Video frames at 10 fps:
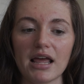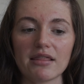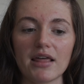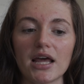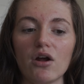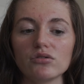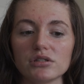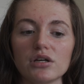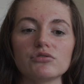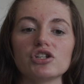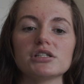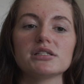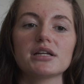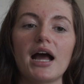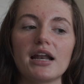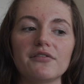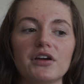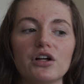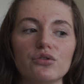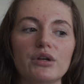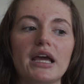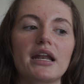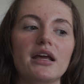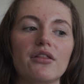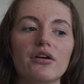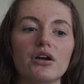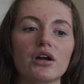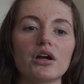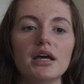And then also just kind of including any other